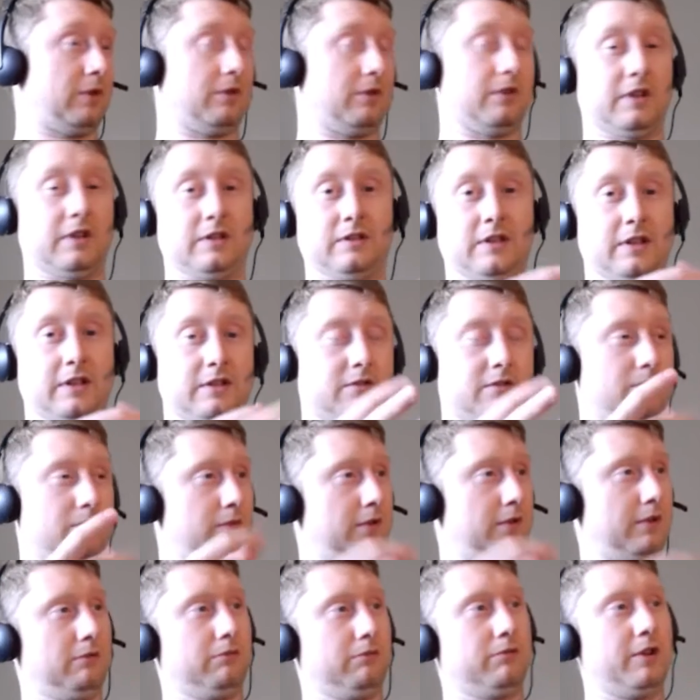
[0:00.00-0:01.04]
Or like the
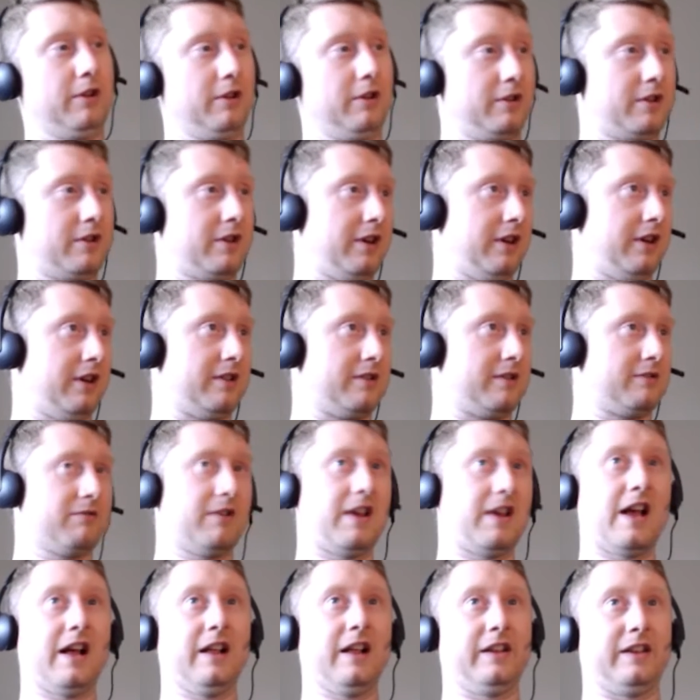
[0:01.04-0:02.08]
real cards,
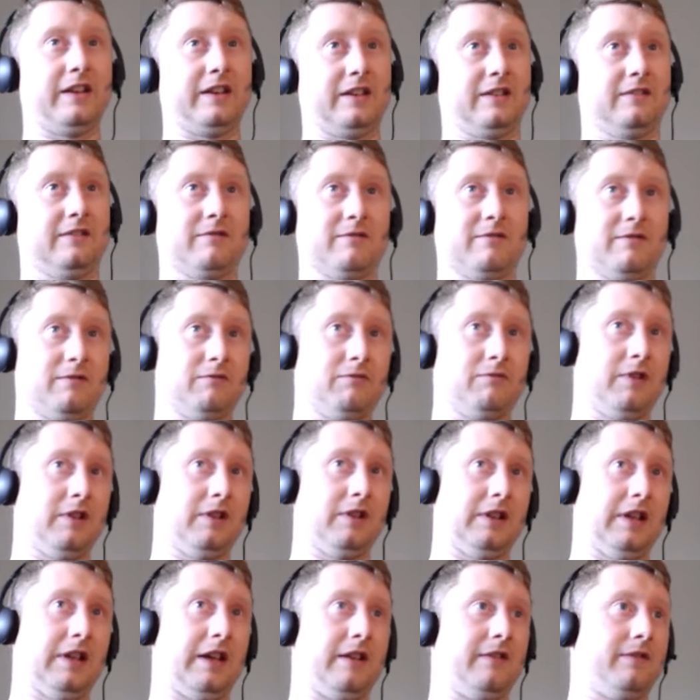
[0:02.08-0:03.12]
reality,
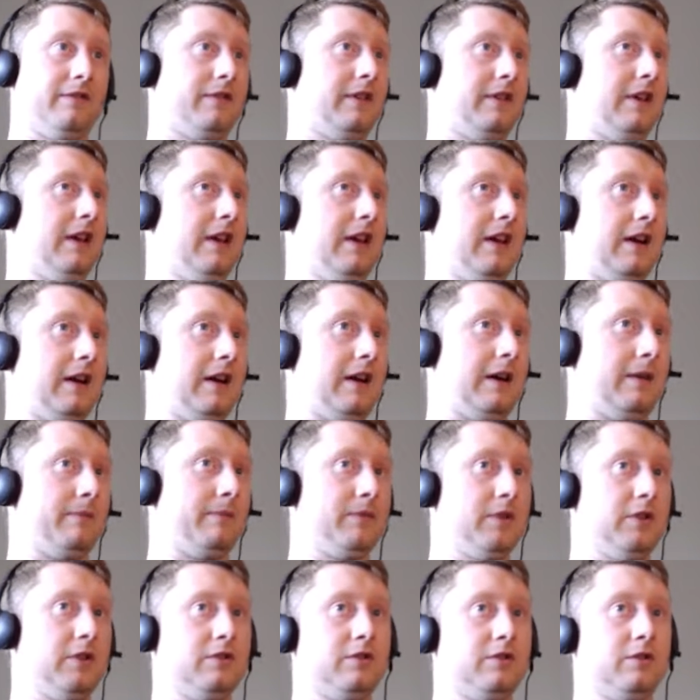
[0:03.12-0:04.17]
real life.
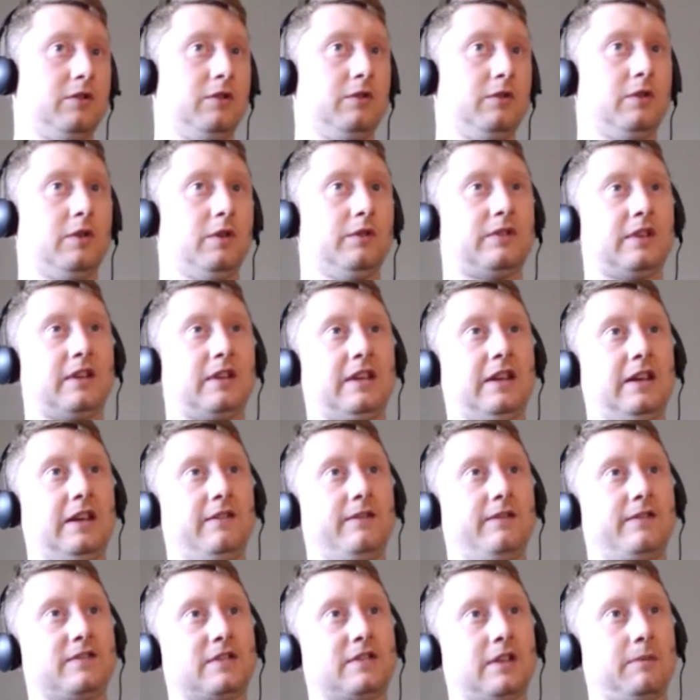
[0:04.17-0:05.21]
You have to
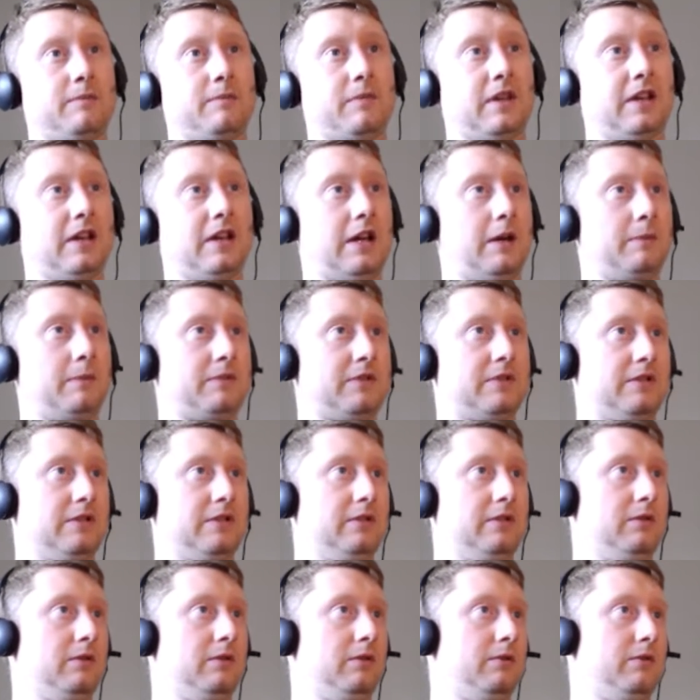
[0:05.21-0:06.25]
give something up
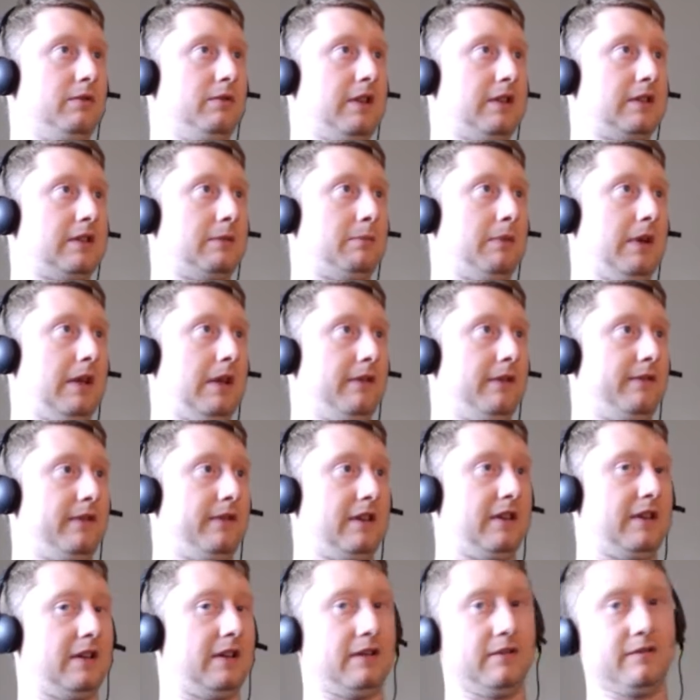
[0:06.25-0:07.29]
to get the
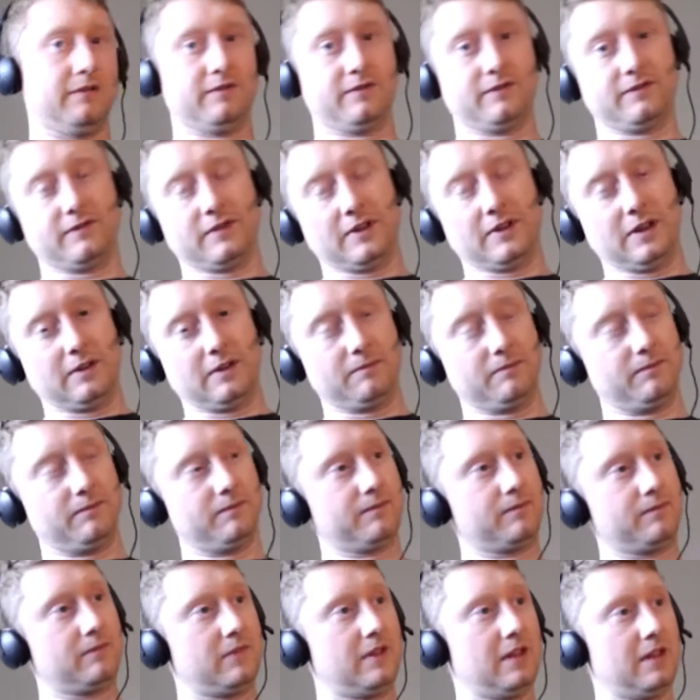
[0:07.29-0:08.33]
benefit of
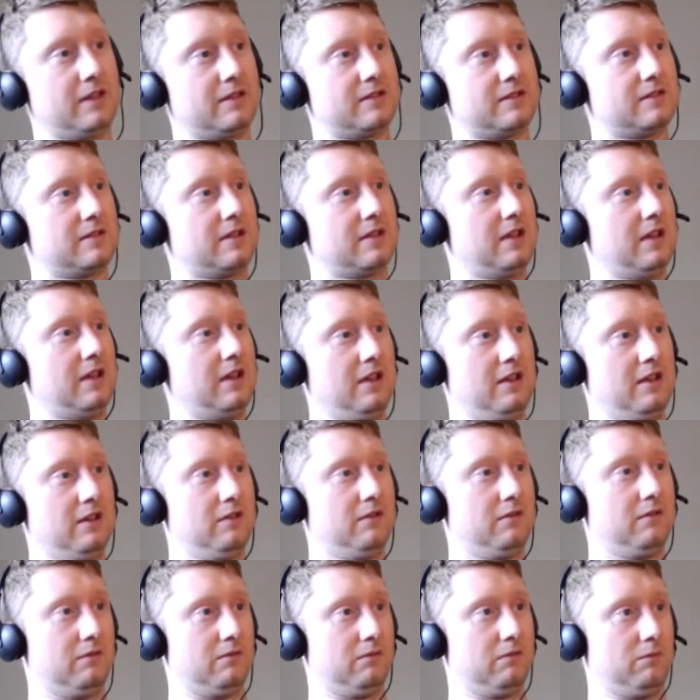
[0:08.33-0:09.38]
this.
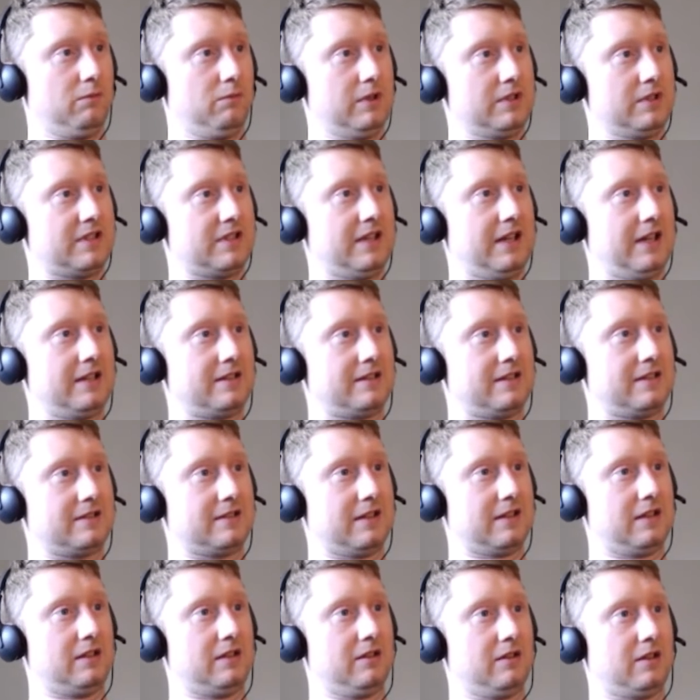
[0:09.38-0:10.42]
What's nice
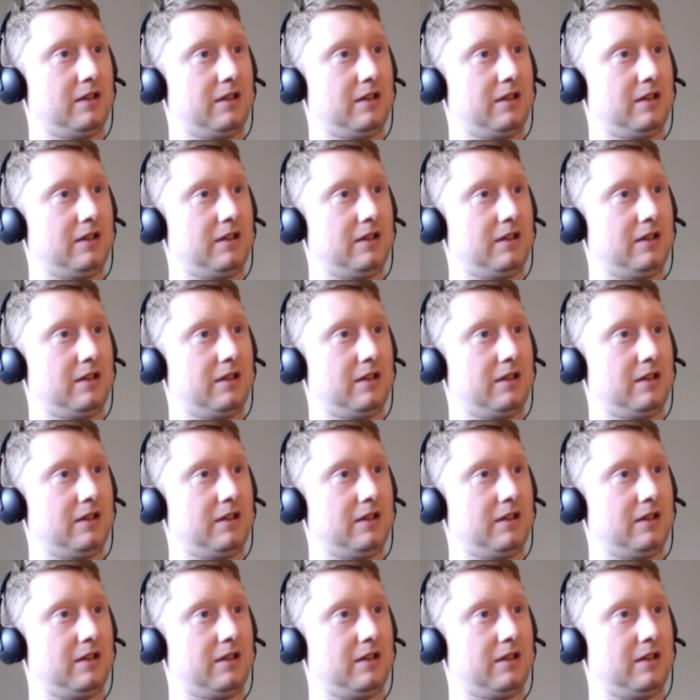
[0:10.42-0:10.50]
is that